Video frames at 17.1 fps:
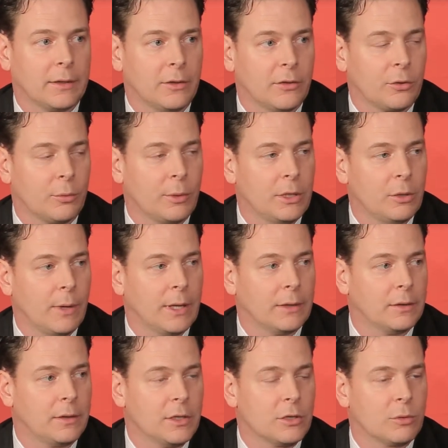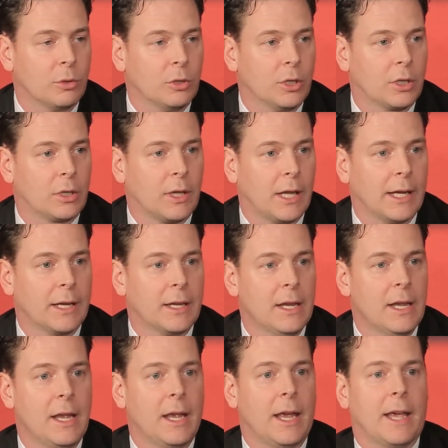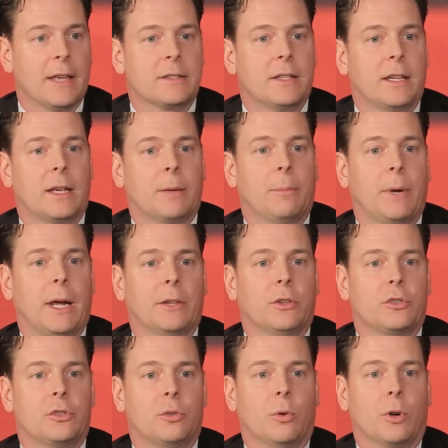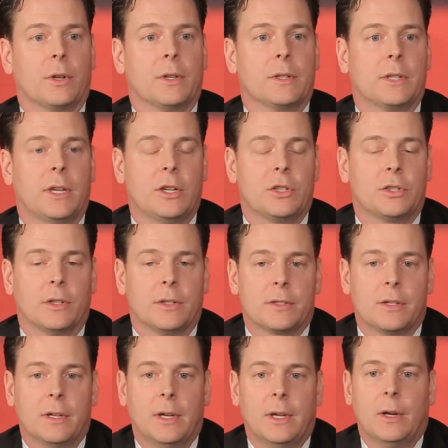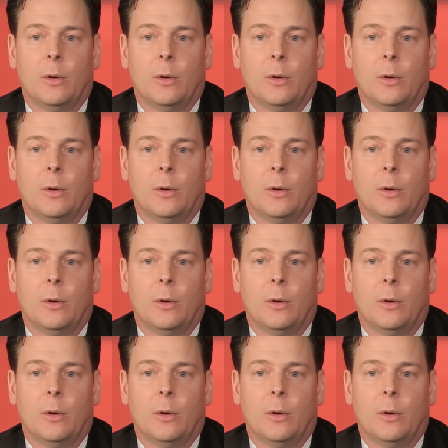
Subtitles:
these 3 new entities would look like as they combine their 2 organizations.